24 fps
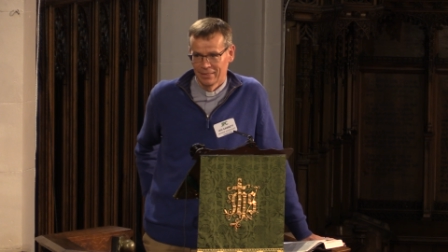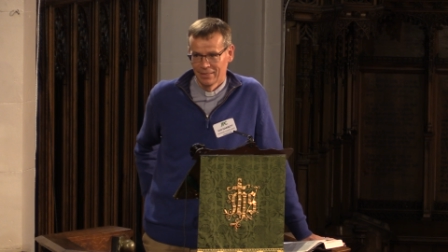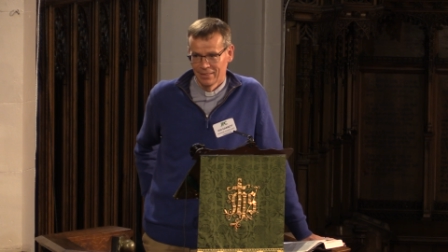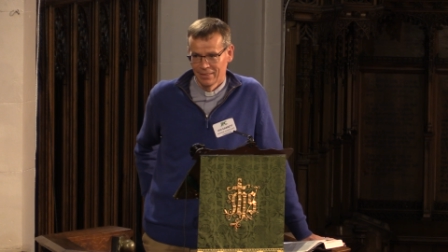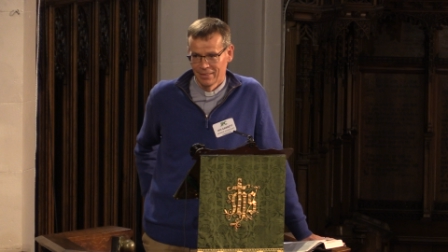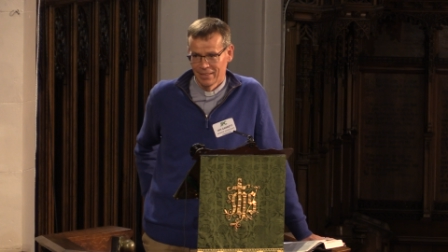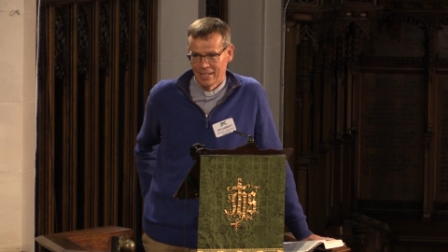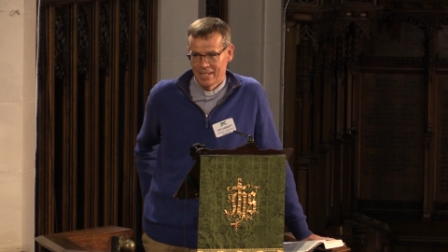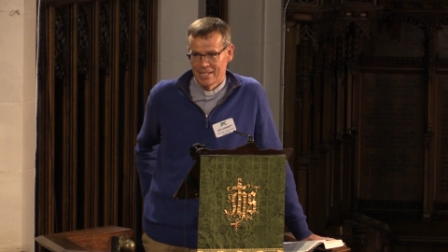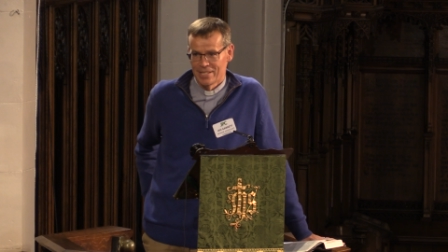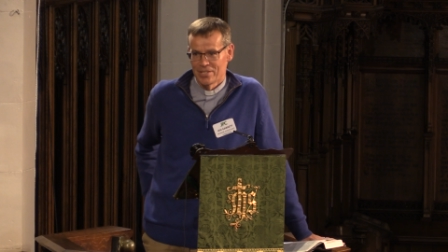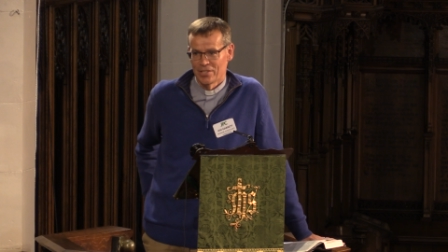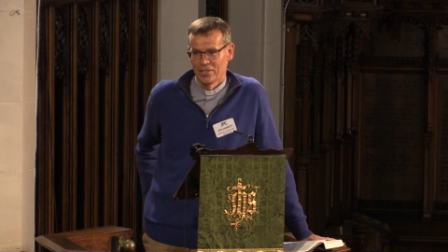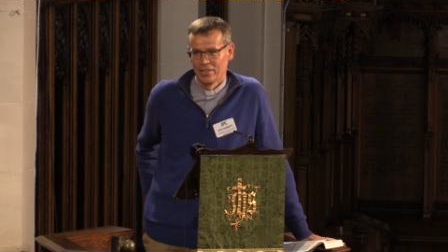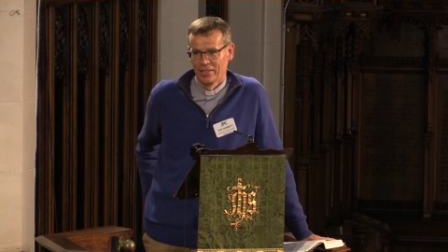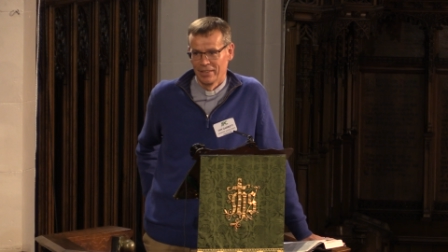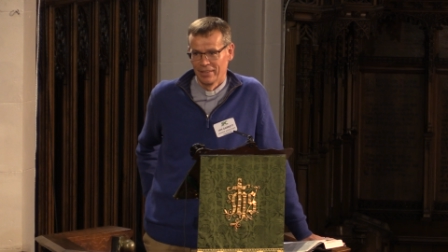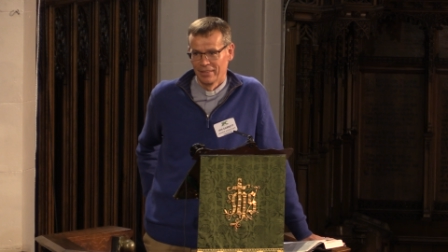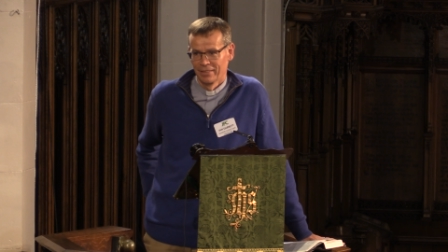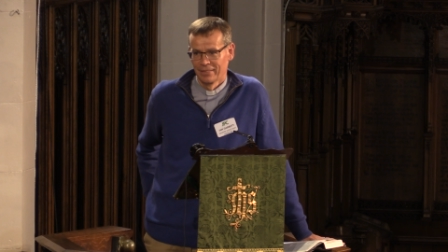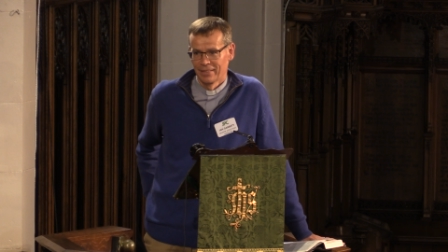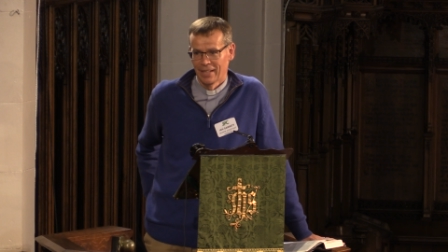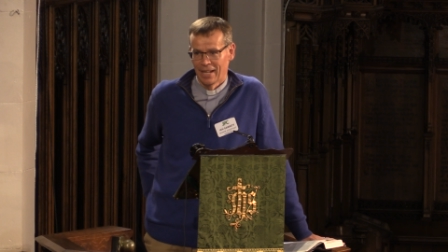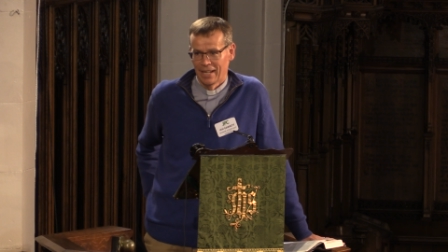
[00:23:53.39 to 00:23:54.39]
later
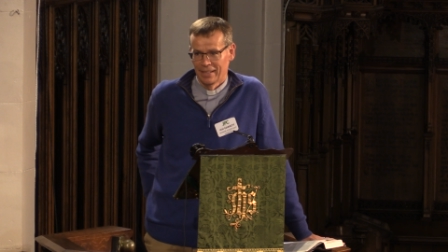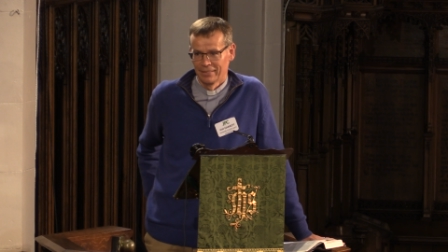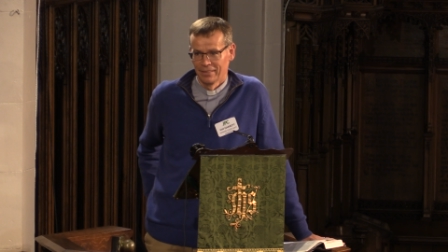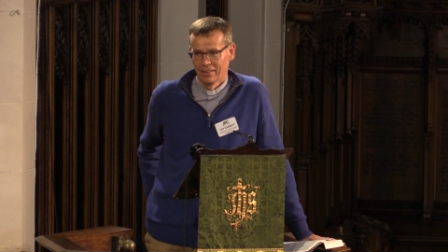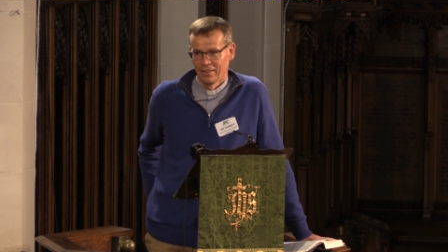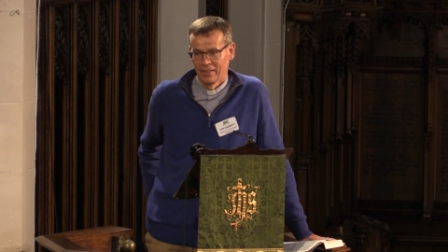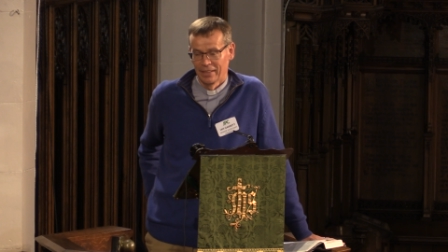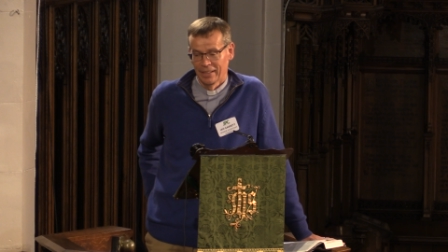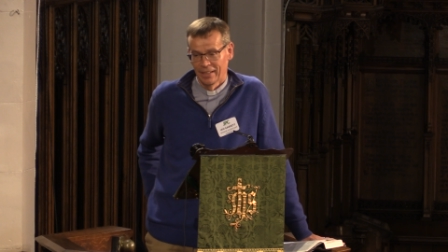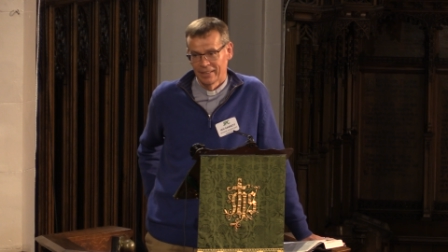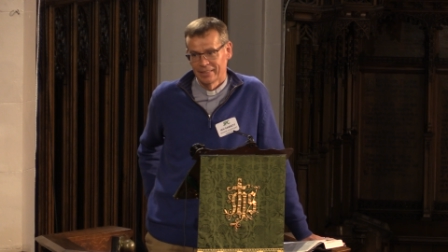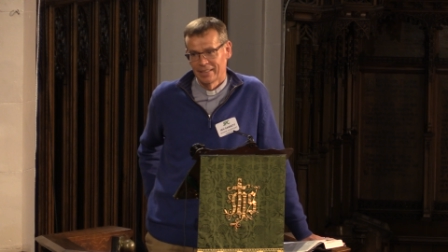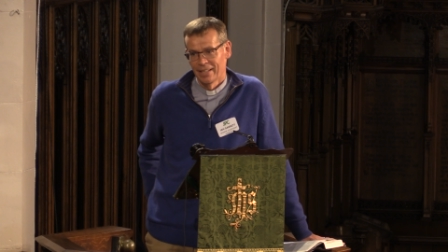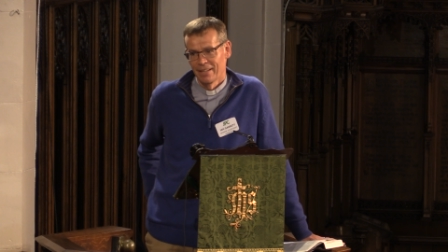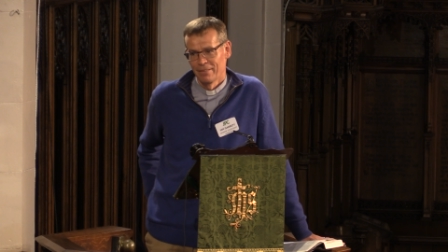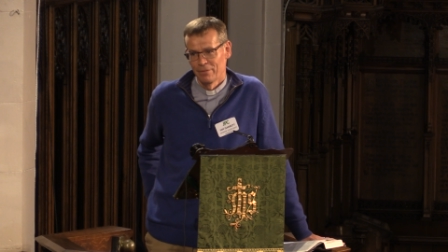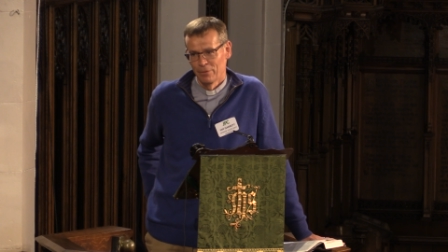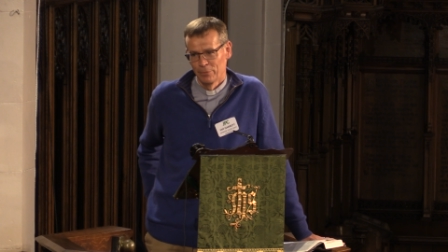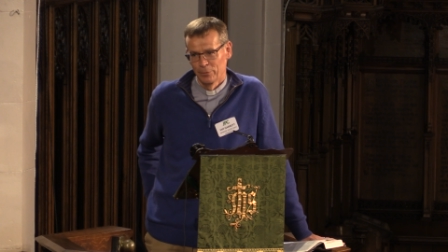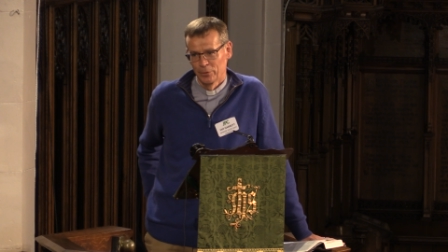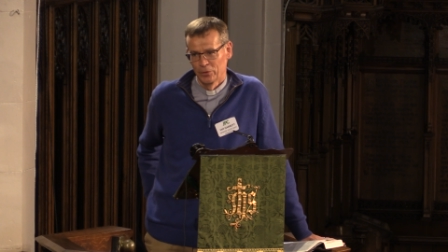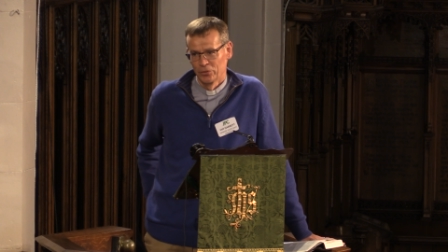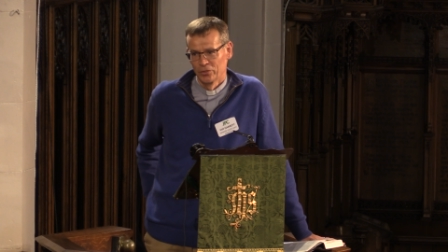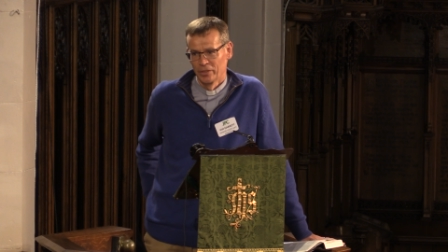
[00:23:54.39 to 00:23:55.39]
that night, I gave
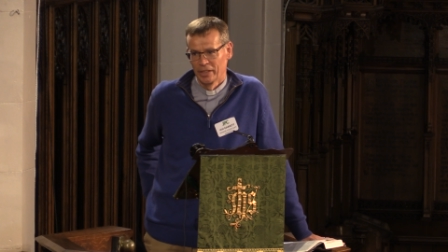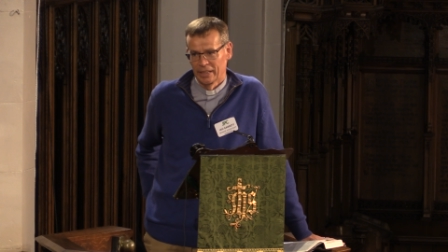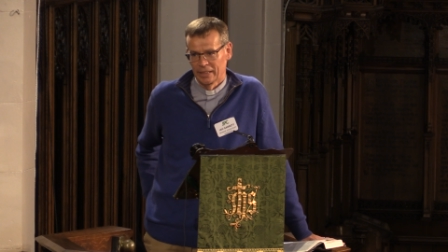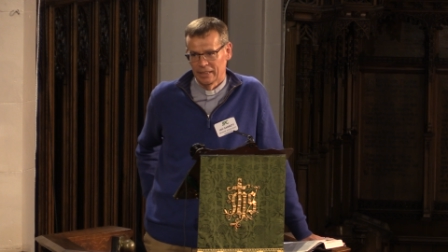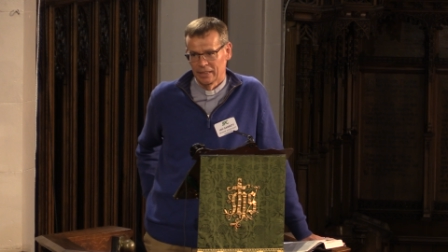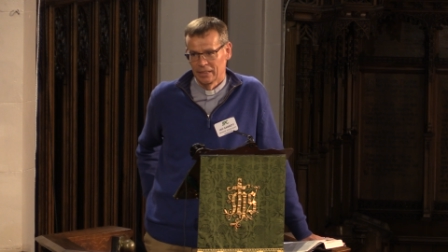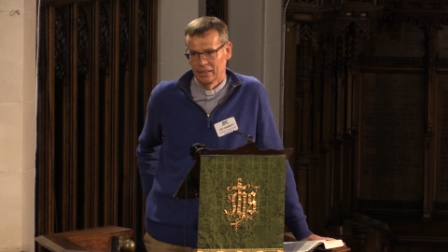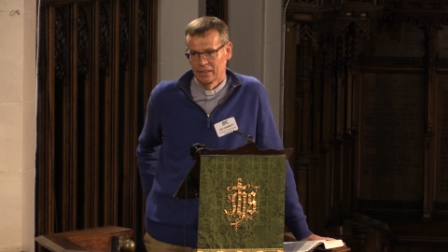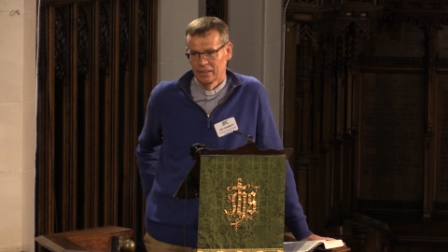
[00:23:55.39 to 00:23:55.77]
him a ring.